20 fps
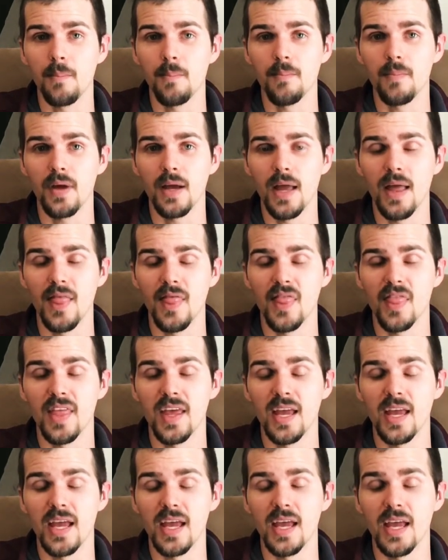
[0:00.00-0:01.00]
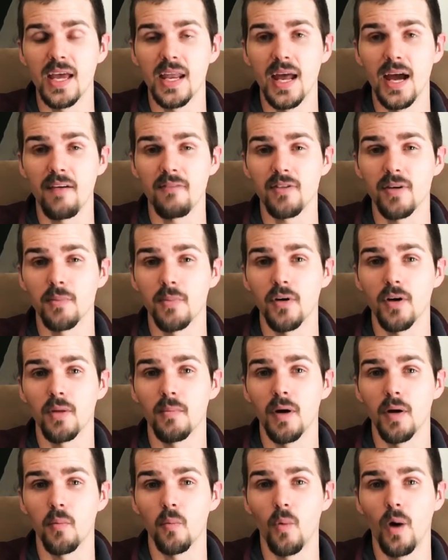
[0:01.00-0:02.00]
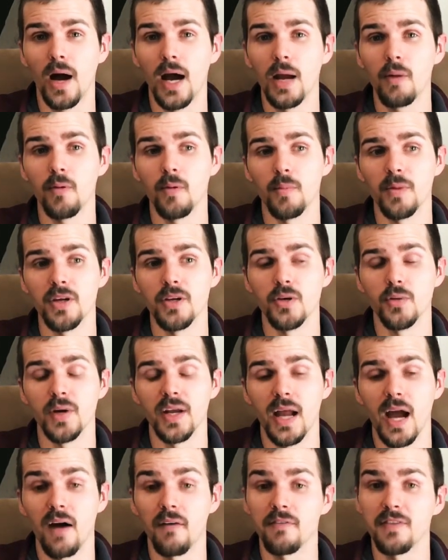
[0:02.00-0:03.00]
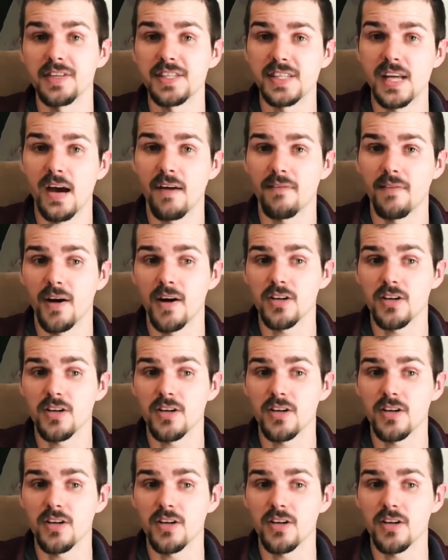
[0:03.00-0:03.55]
And then after Pokemon Y, we'll be doing Alpha Sapphire.